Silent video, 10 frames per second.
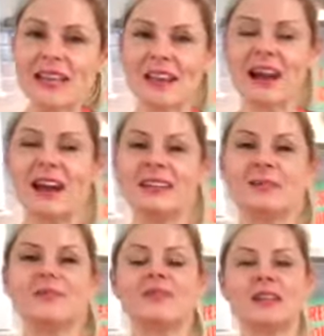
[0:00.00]
it, guys.
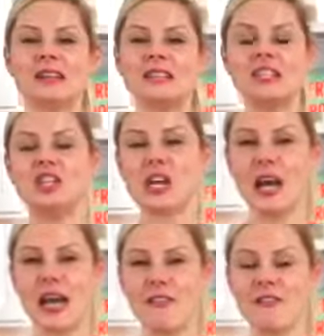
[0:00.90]

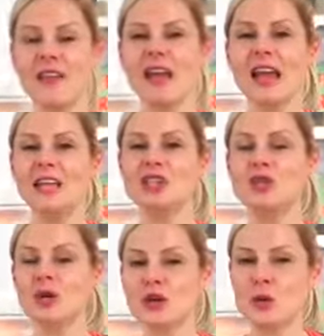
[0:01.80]
TGIF.
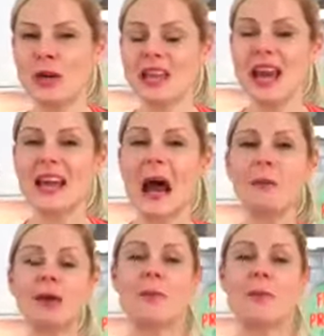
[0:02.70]
Enjoy your weekend. I'm